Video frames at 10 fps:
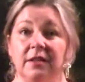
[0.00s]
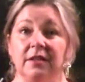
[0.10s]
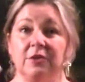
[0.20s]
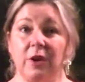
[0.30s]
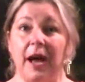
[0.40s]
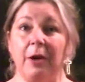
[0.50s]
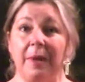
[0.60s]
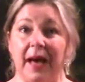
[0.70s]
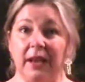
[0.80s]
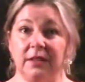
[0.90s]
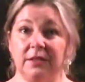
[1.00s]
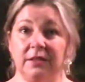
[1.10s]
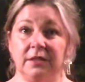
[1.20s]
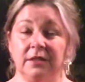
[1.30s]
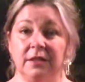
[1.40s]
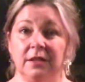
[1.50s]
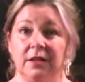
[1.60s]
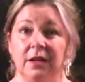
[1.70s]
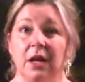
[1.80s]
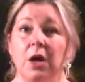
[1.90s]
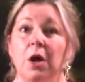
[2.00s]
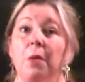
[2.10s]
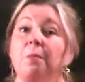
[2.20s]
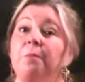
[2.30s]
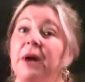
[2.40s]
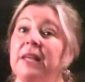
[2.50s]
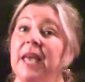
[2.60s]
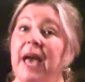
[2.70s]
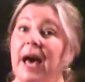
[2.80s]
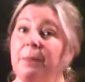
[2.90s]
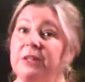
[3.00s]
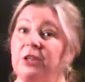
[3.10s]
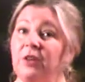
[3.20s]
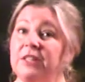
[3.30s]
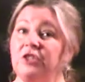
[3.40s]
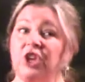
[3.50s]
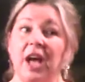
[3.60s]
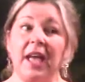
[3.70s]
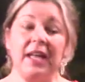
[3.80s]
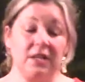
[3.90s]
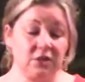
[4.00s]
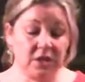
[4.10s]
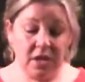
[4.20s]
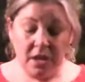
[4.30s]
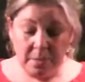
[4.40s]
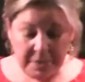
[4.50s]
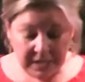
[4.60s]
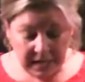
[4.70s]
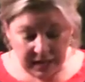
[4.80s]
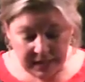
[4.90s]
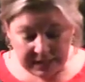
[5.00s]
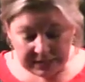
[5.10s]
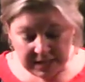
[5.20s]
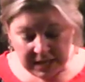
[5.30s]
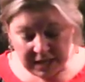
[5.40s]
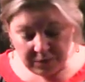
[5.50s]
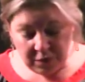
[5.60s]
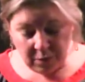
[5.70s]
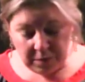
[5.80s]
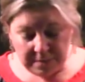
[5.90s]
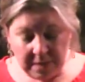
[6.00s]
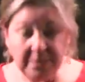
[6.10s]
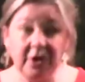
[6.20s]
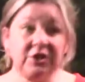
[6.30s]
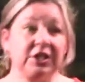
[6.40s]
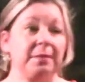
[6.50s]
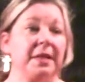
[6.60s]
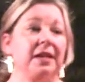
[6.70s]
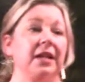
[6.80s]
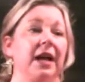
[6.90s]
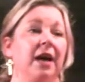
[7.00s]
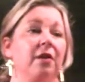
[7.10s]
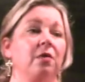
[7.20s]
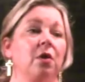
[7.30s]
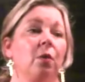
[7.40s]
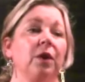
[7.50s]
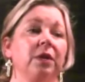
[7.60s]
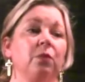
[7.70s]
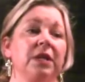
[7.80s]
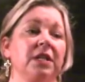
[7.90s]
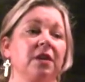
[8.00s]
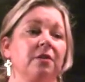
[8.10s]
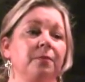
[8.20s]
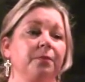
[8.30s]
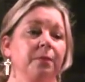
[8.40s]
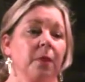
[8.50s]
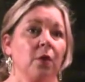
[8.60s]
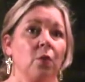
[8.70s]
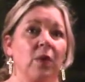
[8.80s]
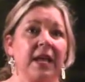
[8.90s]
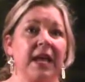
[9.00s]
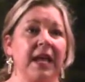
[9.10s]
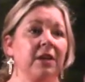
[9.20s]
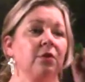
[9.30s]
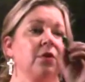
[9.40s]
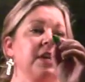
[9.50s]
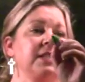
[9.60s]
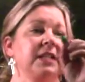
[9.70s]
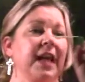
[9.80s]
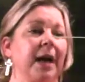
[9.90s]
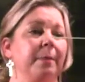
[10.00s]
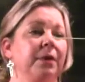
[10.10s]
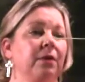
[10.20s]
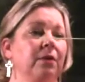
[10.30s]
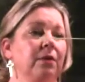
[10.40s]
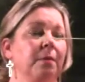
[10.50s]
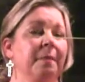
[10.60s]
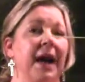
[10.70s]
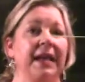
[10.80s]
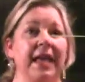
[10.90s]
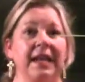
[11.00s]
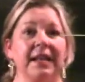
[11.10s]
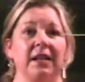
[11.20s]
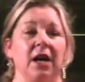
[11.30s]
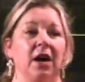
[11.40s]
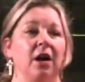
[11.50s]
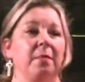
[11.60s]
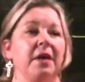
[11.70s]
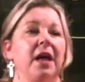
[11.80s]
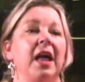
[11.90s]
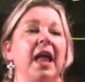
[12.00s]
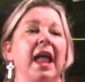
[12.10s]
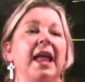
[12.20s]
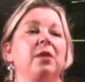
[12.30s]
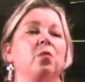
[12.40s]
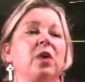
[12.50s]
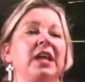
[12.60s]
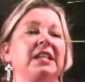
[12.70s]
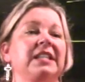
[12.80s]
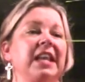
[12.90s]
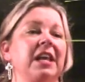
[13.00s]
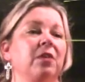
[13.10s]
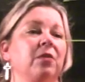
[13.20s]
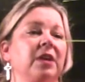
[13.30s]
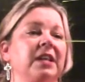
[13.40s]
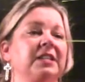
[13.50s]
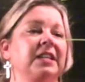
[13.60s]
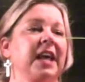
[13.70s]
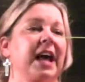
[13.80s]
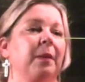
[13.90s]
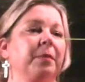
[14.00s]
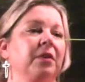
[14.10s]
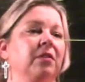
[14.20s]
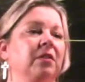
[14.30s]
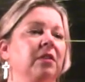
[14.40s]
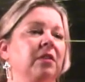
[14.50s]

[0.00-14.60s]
trial balance. But capital has changed because if you remember just a minute ago, what did we do? We increased capital by net income and we decreased capital